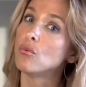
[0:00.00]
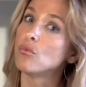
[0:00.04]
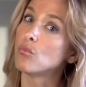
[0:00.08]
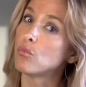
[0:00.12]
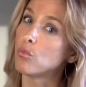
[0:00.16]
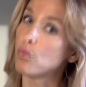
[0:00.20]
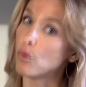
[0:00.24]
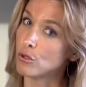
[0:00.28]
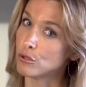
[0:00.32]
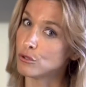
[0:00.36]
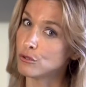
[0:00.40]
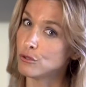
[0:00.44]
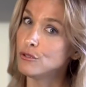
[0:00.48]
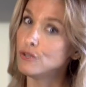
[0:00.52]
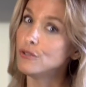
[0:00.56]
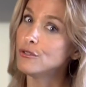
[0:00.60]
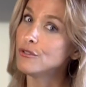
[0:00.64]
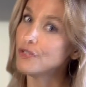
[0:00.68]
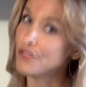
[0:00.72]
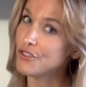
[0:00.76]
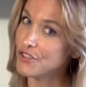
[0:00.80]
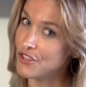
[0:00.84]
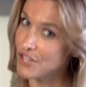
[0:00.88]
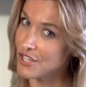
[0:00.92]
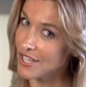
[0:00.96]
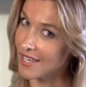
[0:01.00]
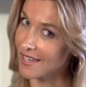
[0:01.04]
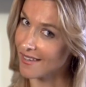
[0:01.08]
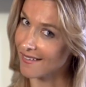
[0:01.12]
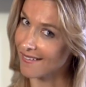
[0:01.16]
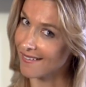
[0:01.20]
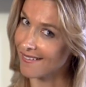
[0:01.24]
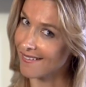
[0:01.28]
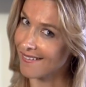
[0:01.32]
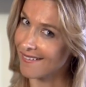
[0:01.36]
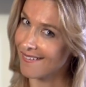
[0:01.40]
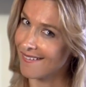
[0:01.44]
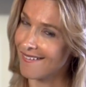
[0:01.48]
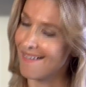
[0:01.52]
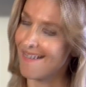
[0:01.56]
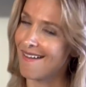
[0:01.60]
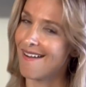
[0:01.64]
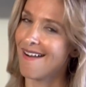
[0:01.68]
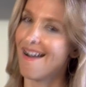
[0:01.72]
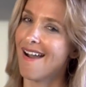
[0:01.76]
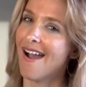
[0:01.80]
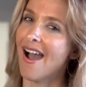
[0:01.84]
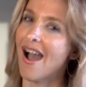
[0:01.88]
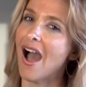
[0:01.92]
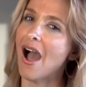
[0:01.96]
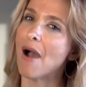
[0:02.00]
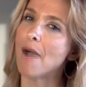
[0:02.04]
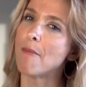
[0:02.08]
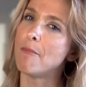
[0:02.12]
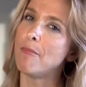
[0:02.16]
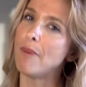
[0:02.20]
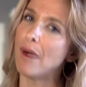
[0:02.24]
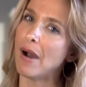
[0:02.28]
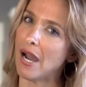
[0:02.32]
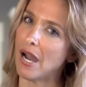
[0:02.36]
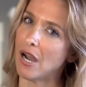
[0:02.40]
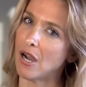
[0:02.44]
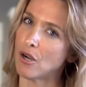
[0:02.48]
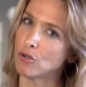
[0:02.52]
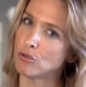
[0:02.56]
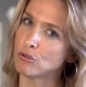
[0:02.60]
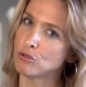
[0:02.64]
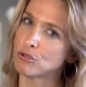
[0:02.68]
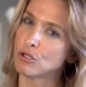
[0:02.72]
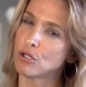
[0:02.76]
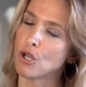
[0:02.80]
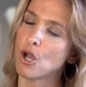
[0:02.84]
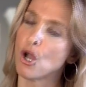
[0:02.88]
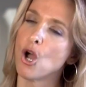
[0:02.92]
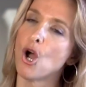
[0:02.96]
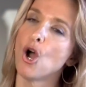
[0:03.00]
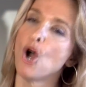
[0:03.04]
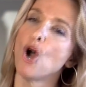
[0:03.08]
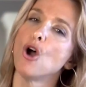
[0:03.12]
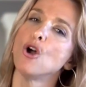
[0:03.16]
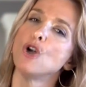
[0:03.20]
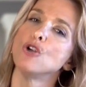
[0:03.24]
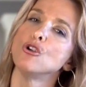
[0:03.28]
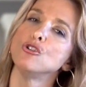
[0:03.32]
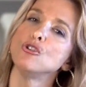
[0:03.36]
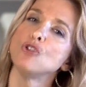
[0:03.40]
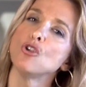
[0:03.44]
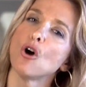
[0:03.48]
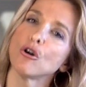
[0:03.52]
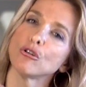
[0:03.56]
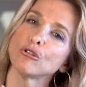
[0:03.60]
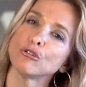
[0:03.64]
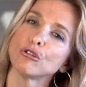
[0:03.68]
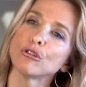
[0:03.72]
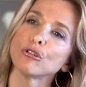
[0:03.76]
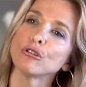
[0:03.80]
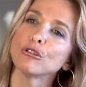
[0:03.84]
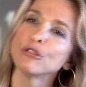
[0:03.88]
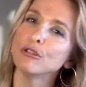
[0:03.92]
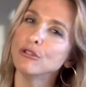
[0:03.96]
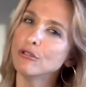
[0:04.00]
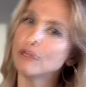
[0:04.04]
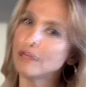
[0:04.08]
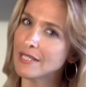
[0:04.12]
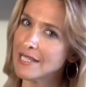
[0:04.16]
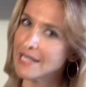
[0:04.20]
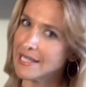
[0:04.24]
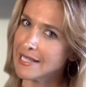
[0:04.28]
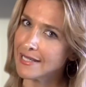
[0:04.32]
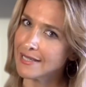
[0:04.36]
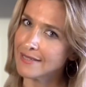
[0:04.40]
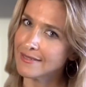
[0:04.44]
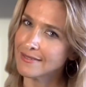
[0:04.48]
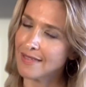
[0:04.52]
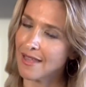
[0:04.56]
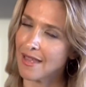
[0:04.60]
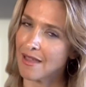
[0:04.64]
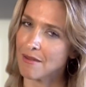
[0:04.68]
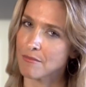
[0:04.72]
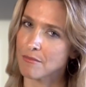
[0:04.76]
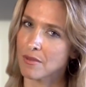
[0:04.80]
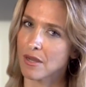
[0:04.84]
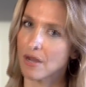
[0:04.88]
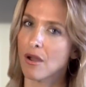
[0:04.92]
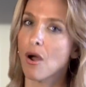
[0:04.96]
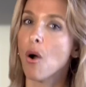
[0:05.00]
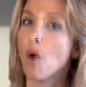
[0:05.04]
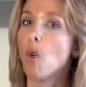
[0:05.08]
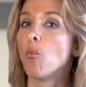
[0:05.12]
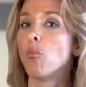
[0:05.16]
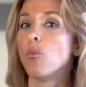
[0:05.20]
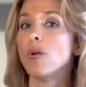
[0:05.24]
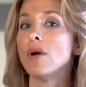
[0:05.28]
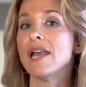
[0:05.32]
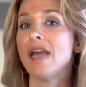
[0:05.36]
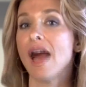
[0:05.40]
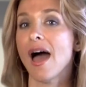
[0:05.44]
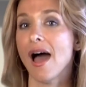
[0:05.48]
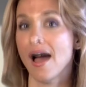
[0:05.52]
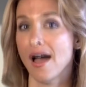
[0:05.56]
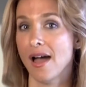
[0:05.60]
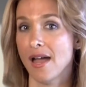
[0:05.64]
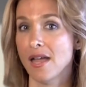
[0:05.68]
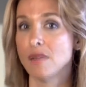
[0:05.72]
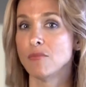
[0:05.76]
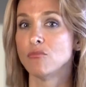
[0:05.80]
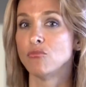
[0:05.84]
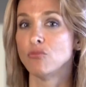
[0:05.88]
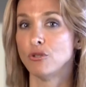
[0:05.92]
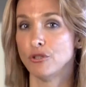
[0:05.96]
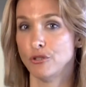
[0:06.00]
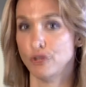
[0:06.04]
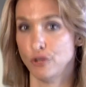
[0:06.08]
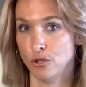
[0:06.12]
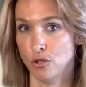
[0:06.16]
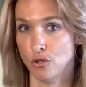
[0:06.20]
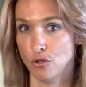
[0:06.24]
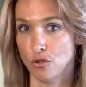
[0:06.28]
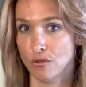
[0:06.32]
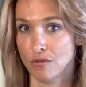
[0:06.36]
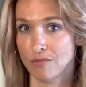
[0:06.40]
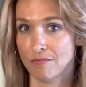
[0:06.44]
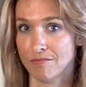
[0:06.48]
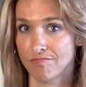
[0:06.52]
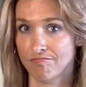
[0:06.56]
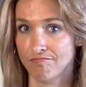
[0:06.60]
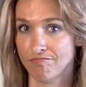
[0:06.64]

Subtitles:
What do you think about not looking at them when I'm with you?